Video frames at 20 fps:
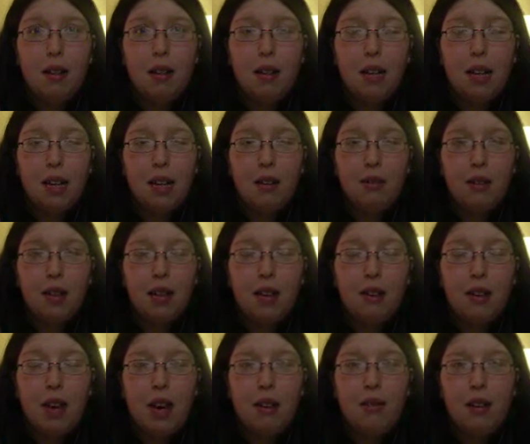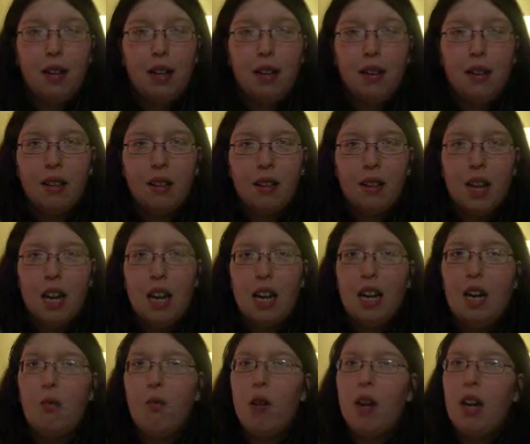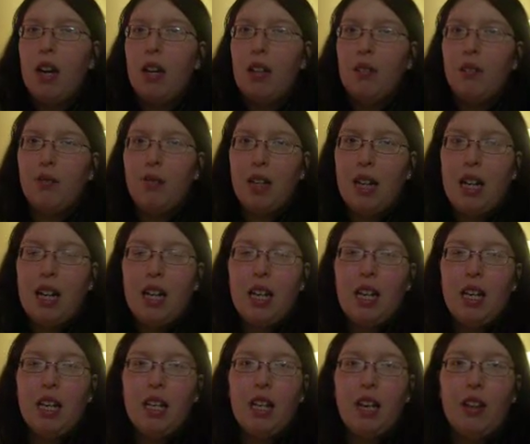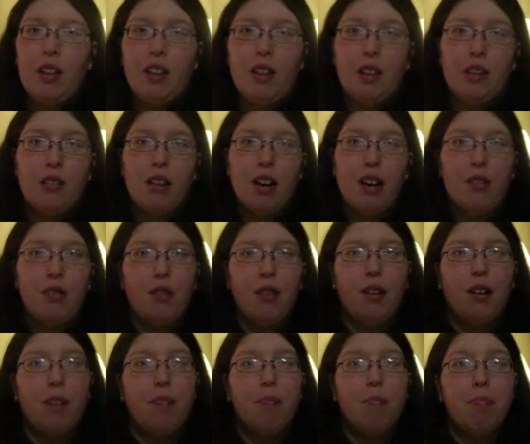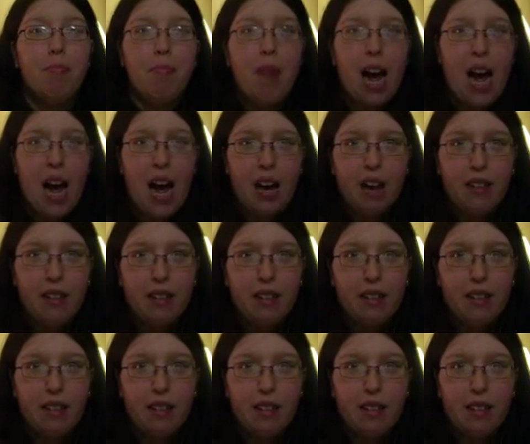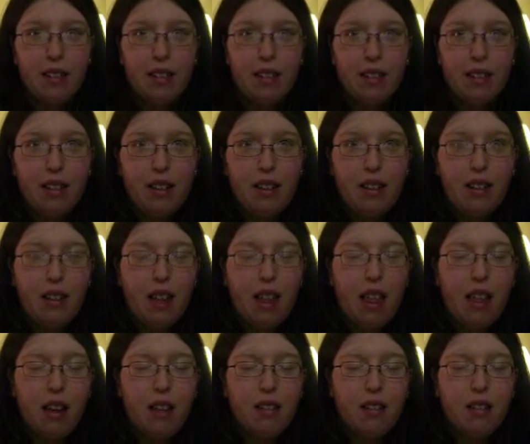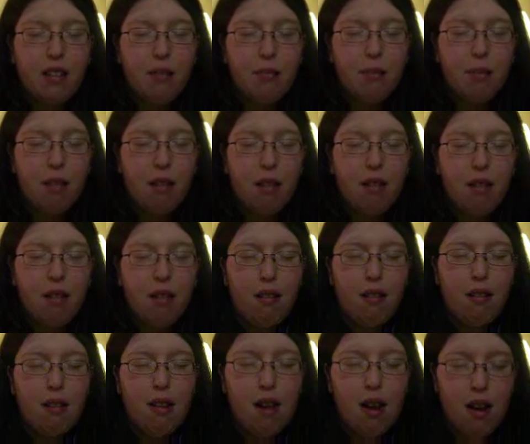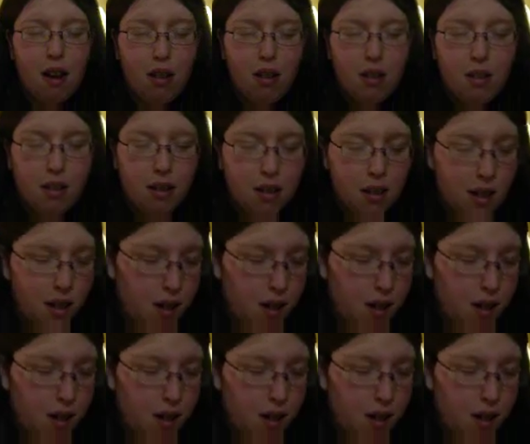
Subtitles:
Like if they don't have any way of getting their graveyard back. That is completely nuts.